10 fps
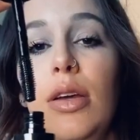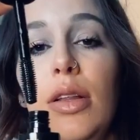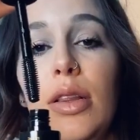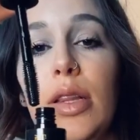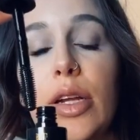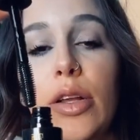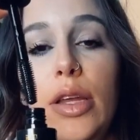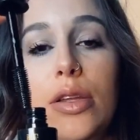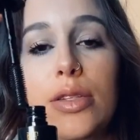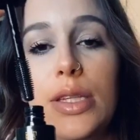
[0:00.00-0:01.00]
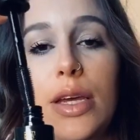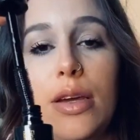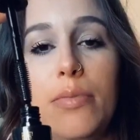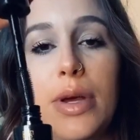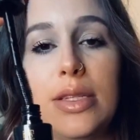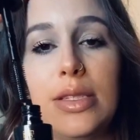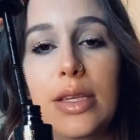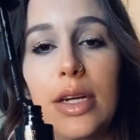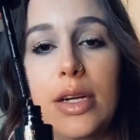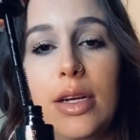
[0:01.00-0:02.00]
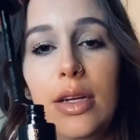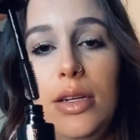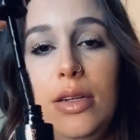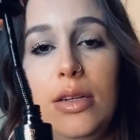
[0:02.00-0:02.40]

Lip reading: Literally looks like a mascara.